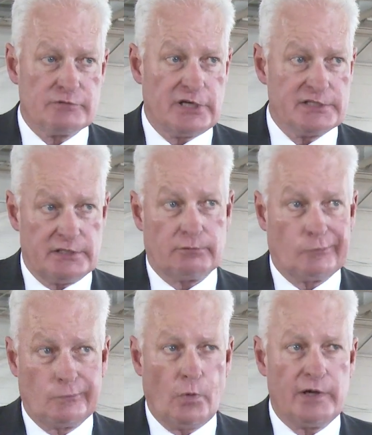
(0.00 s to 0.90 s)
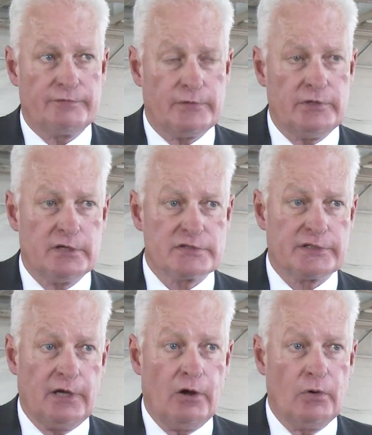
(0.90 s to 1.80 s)
I've judged it quite a few
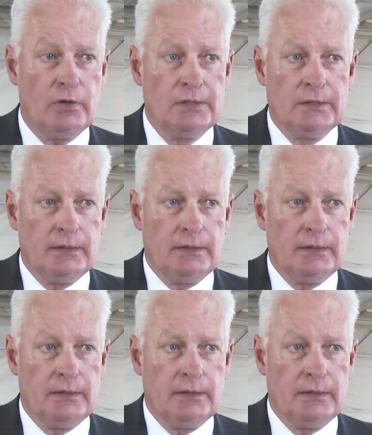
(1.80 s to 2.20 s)
years ago,